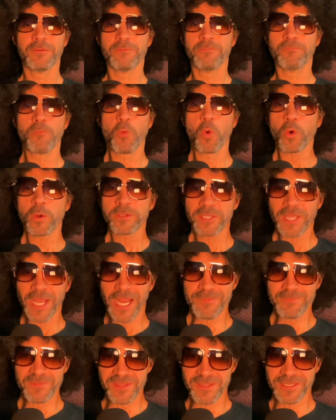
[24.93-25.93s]
more
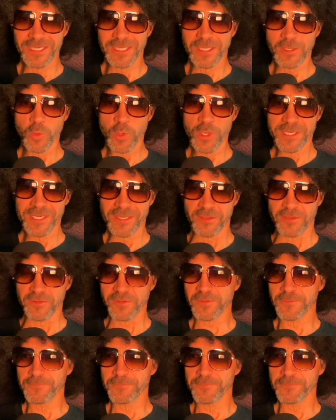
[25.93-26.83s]
times than anyone else,